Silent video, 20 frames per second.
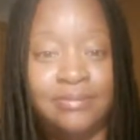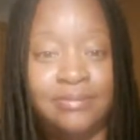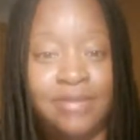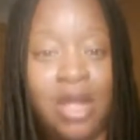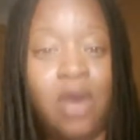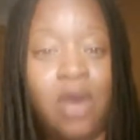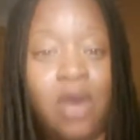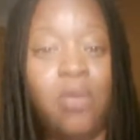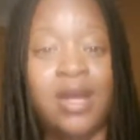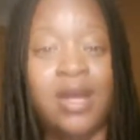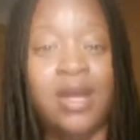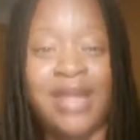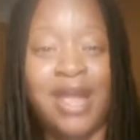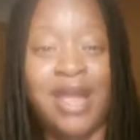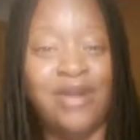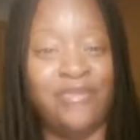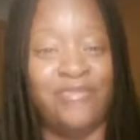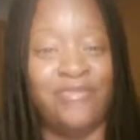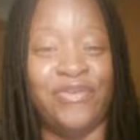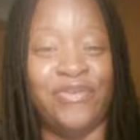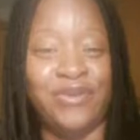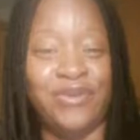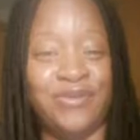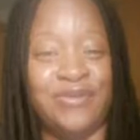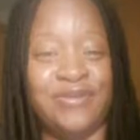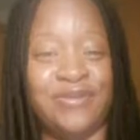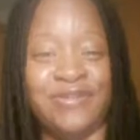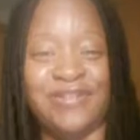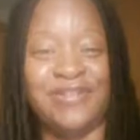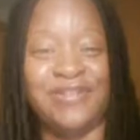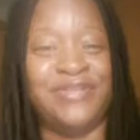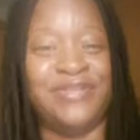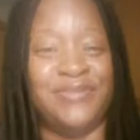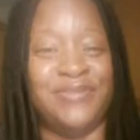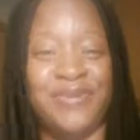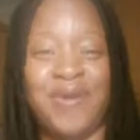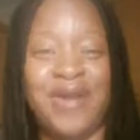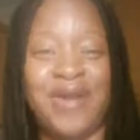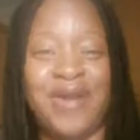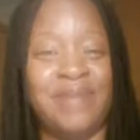or whatever. You
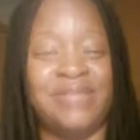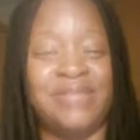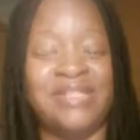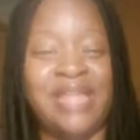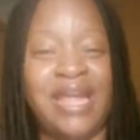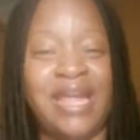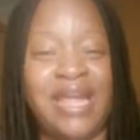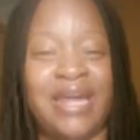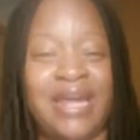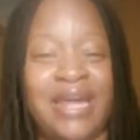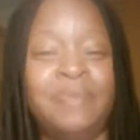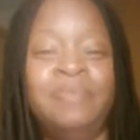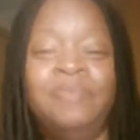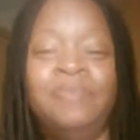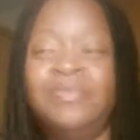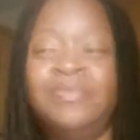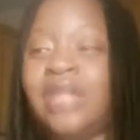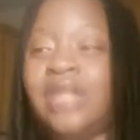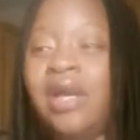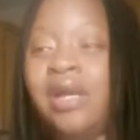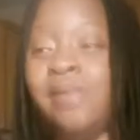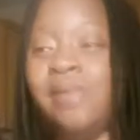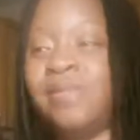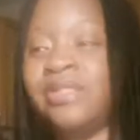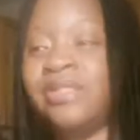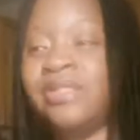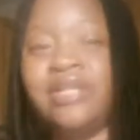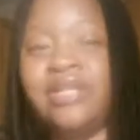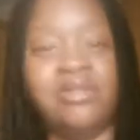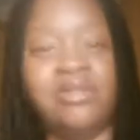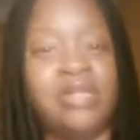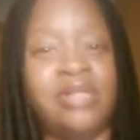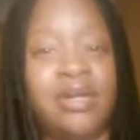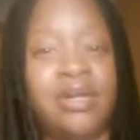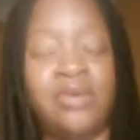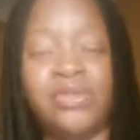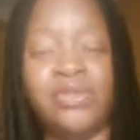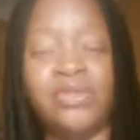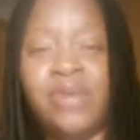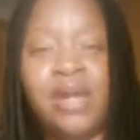know what I'm saying? Another
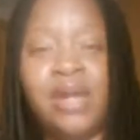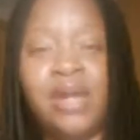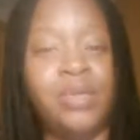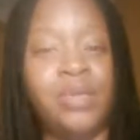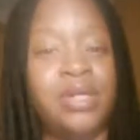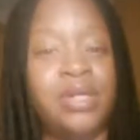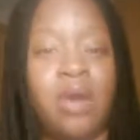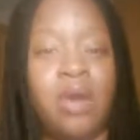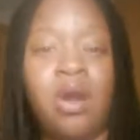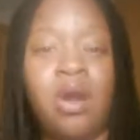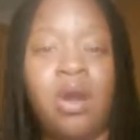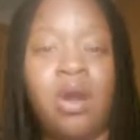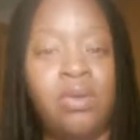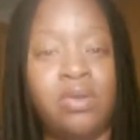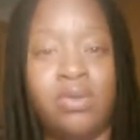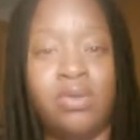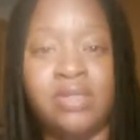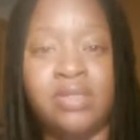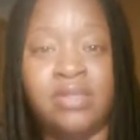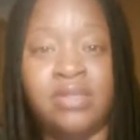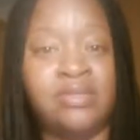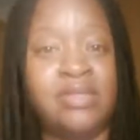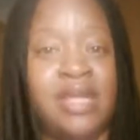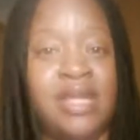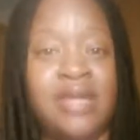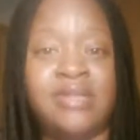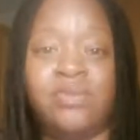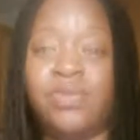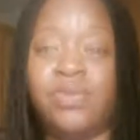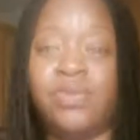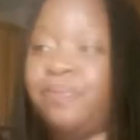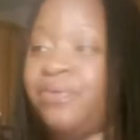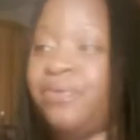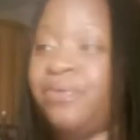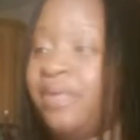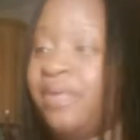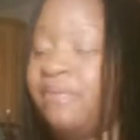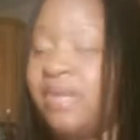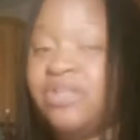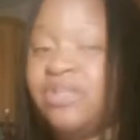Leo trait, we don't hold on to things. We
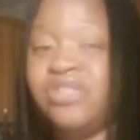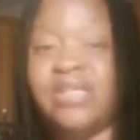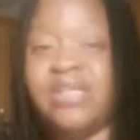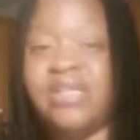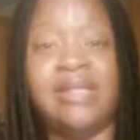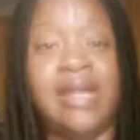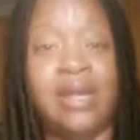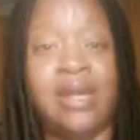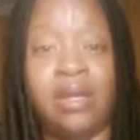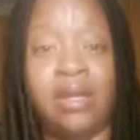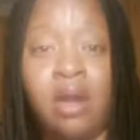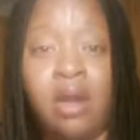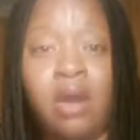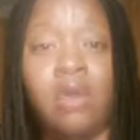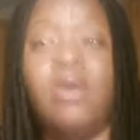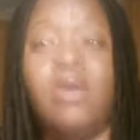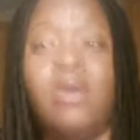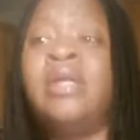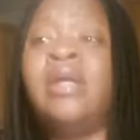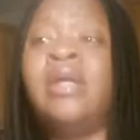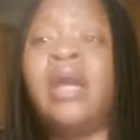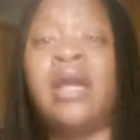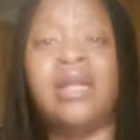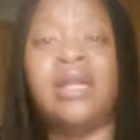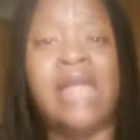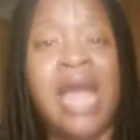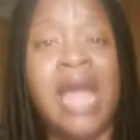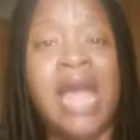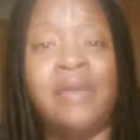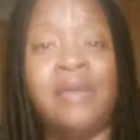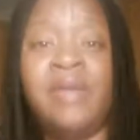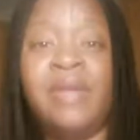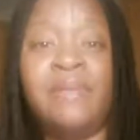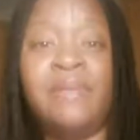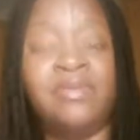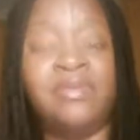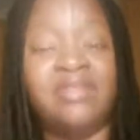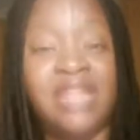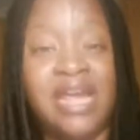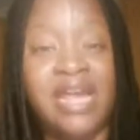pretty much just let it go. A lot of
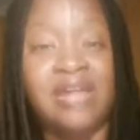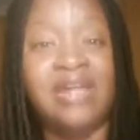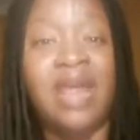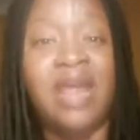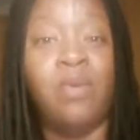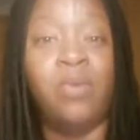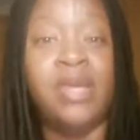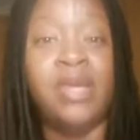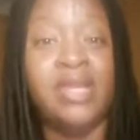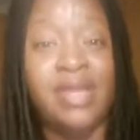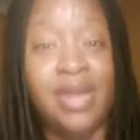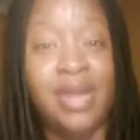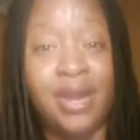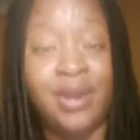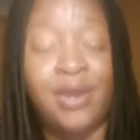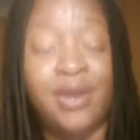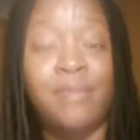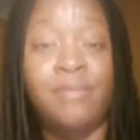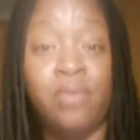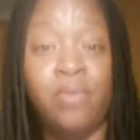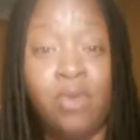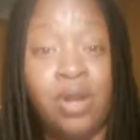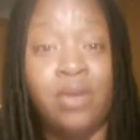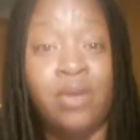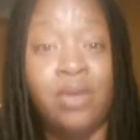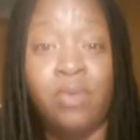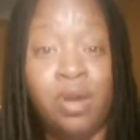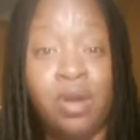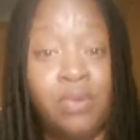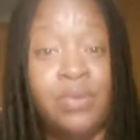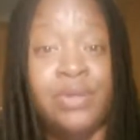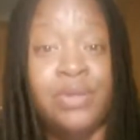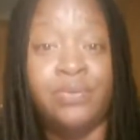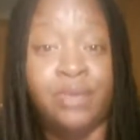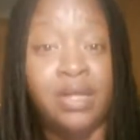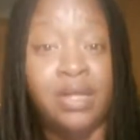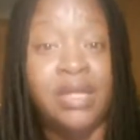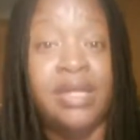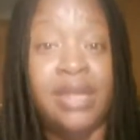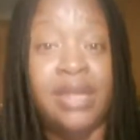people think that we care more than what we
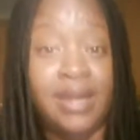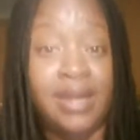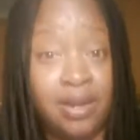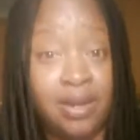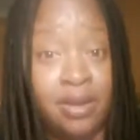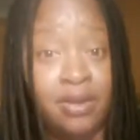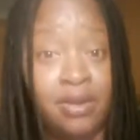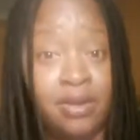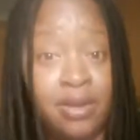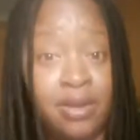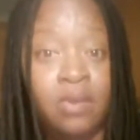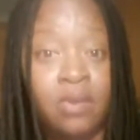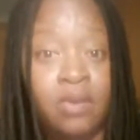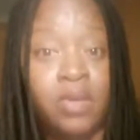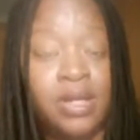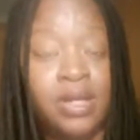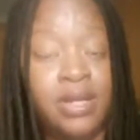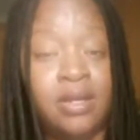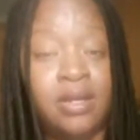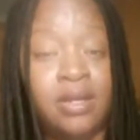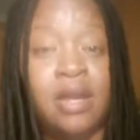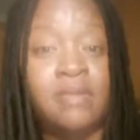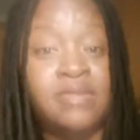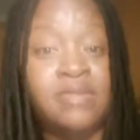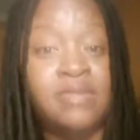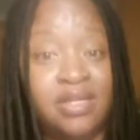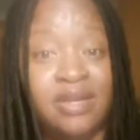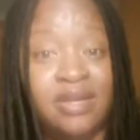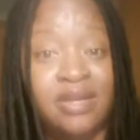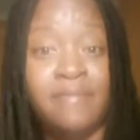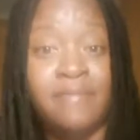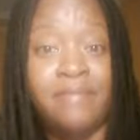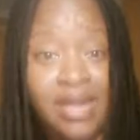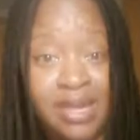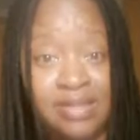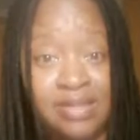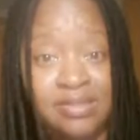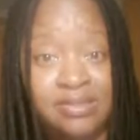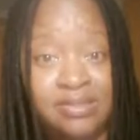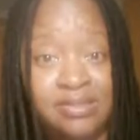really care when it comes to the
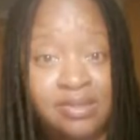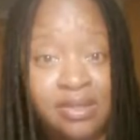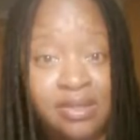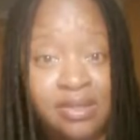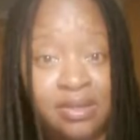mess.